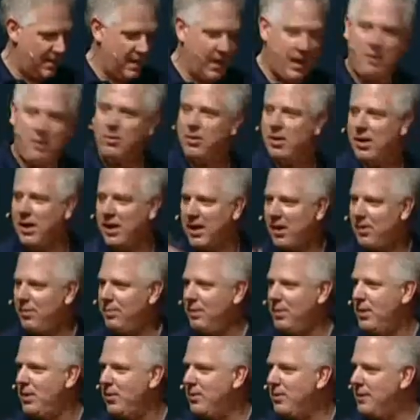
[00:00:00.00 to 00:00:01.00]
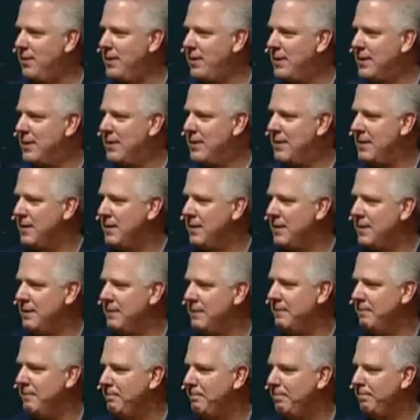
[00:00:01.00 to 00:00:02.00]
I will help you
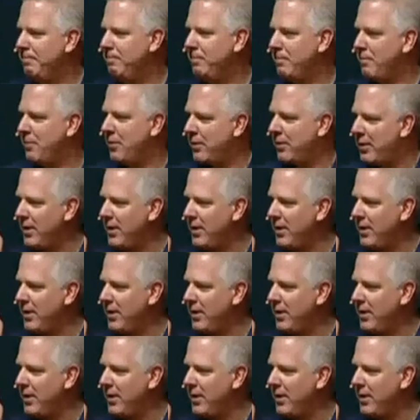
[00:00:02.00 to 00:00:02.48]
for